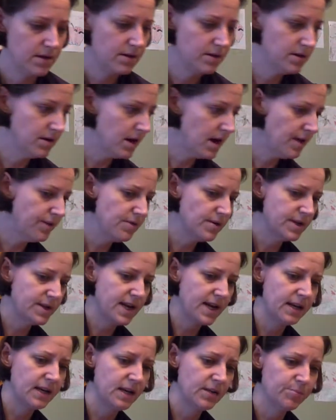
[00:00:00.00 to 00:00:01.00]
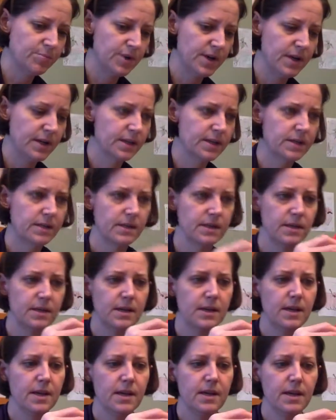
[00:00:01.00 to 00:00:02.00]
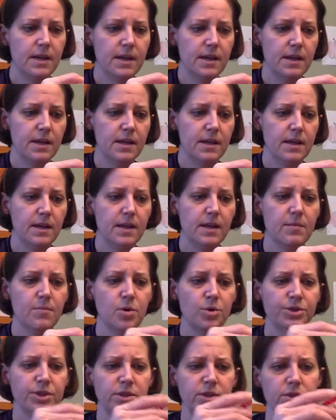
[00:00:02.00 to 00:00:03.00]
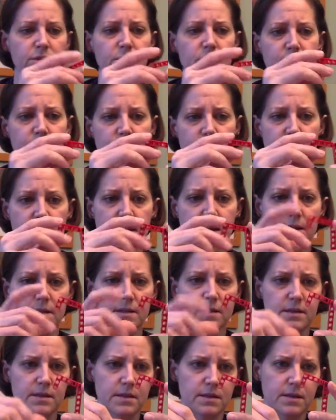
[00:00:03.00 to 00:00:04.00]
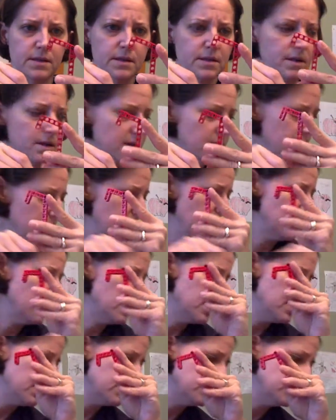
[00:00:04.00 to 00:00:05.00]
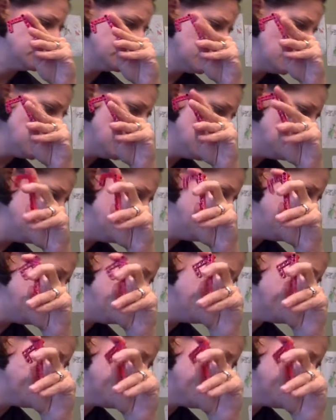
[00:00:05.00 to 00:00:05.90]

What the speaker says: to other Technic bricks in a multitude of ways. Some